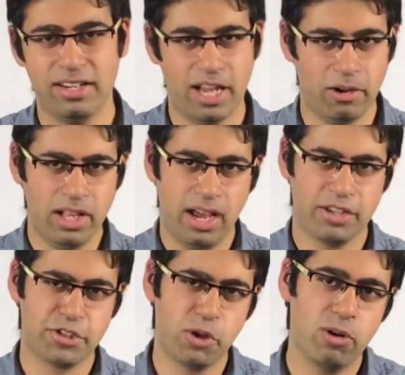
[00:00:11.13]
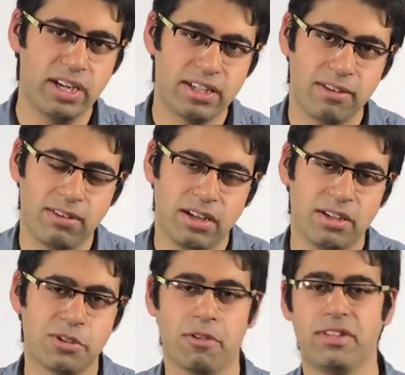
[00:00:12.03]
Now, as non-native
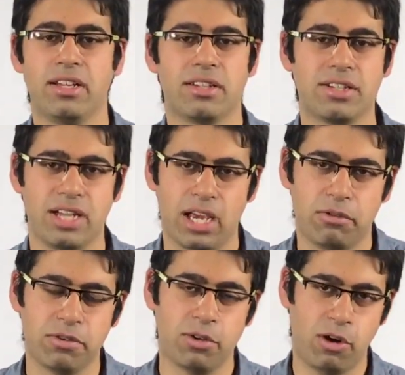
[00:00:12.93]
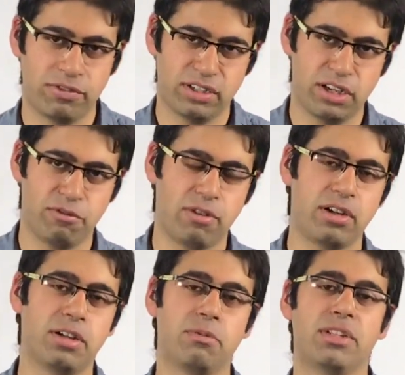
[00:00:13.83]
learners of the English language, we're often
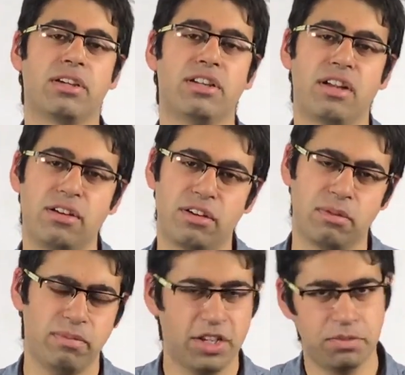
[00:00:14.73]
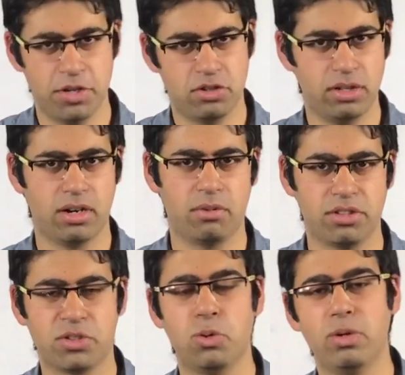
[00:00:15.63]
confronted with a conundrum, especially
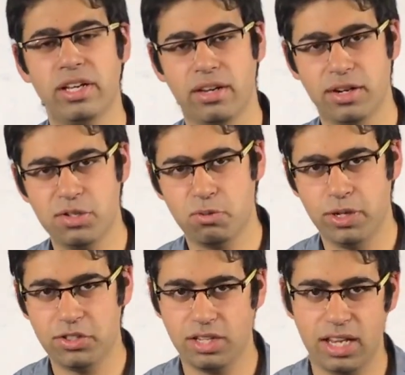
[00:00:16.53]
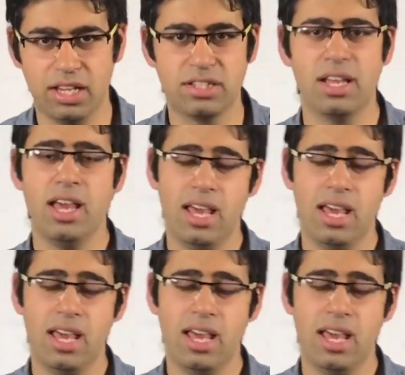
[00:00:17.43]
around the schooling years, which is